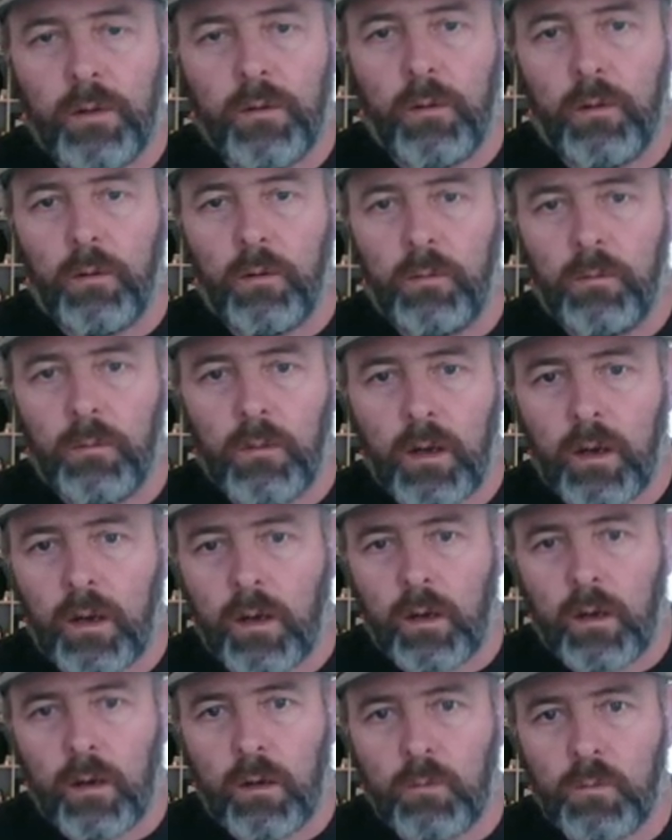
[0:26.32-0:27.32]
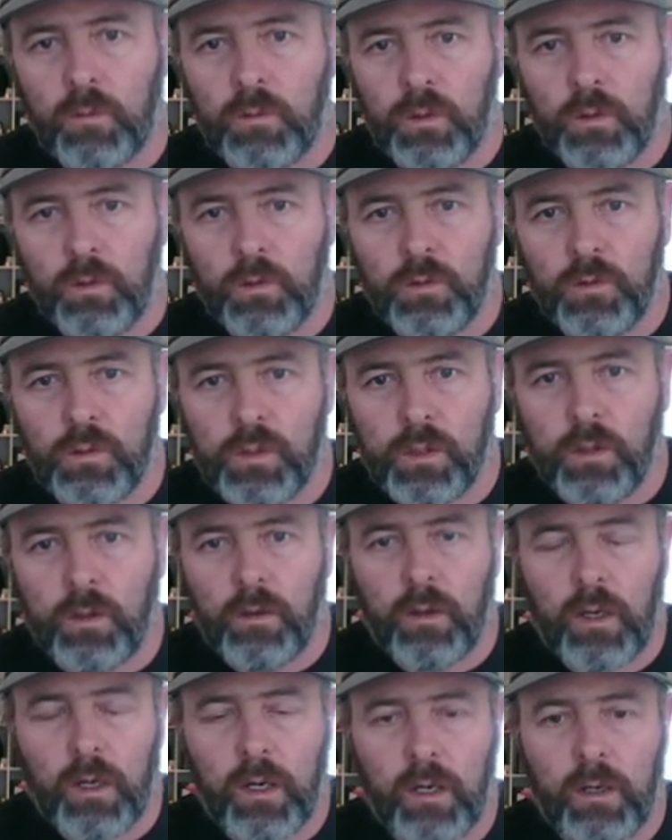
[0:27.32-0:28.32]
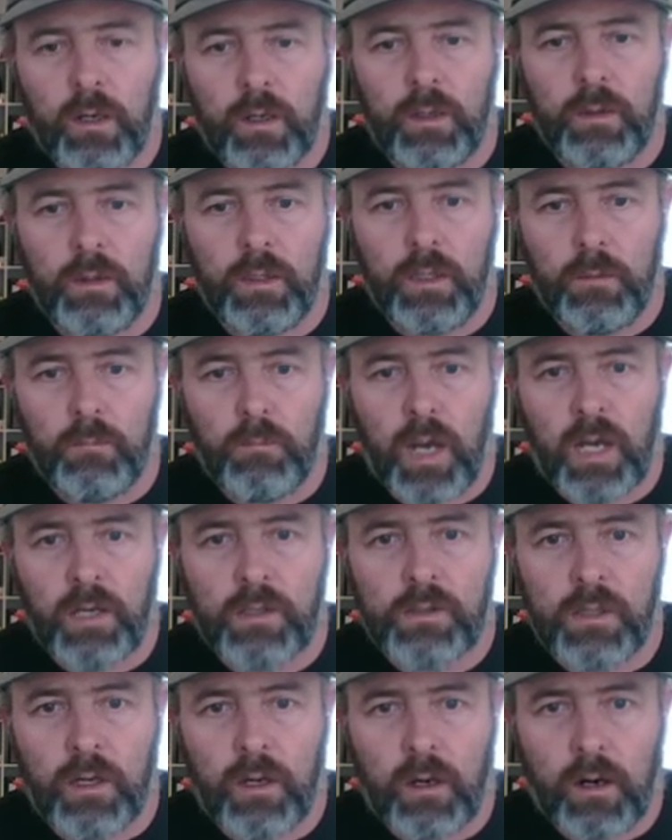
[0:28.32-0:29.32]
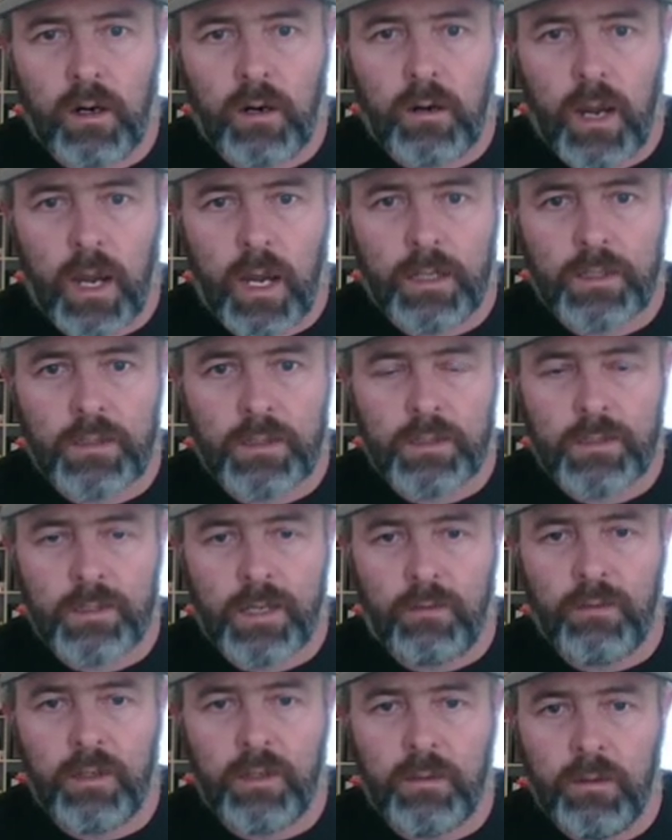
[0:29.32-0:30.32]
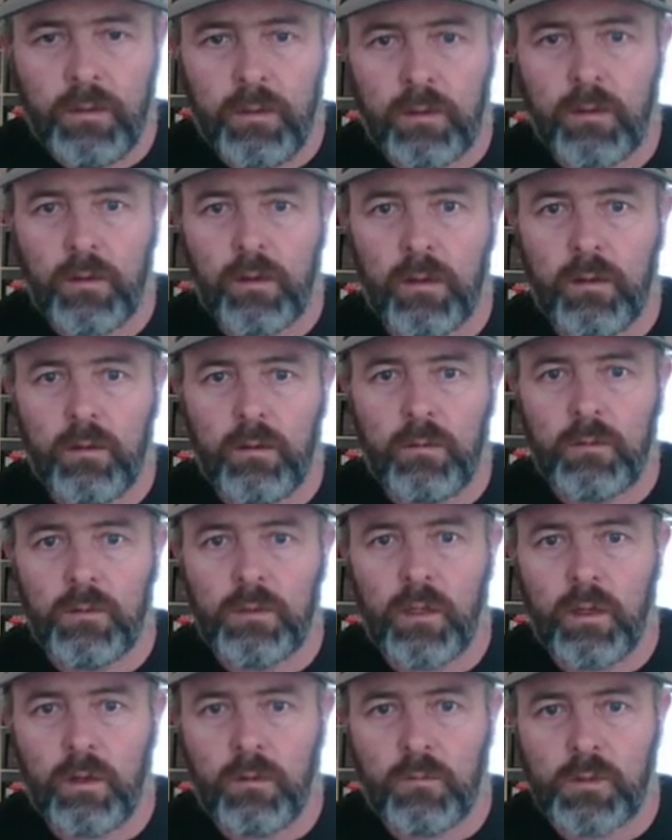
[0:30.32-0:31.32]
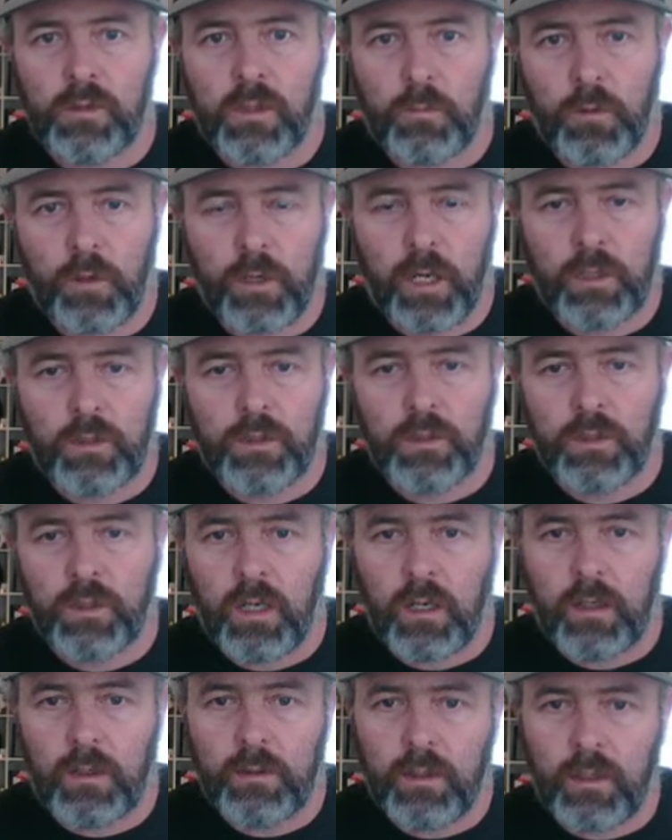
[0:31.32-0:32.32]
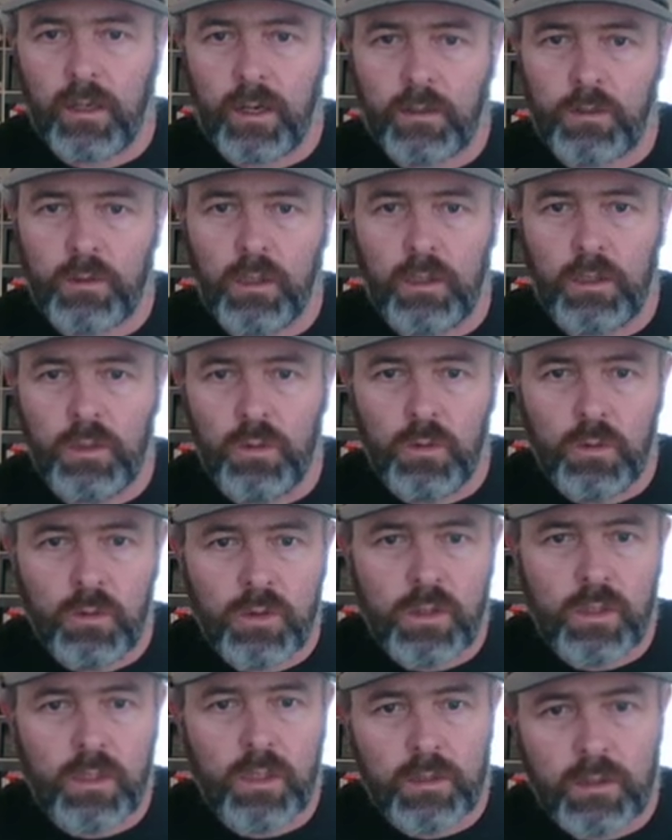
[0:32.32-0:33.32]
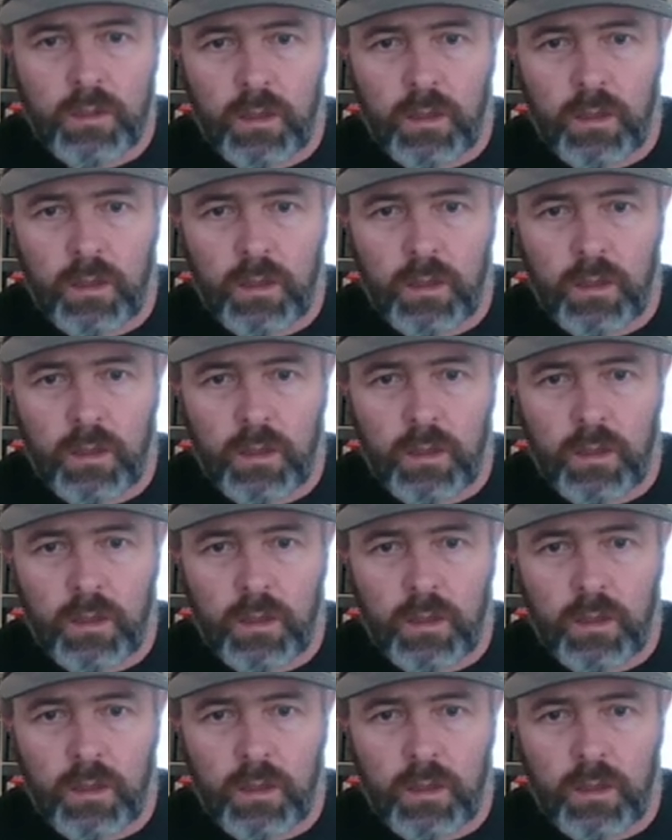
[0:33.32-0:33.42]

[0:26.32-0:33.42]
some of you may know, was used in the Mazda RX-7. So that was a production car that actually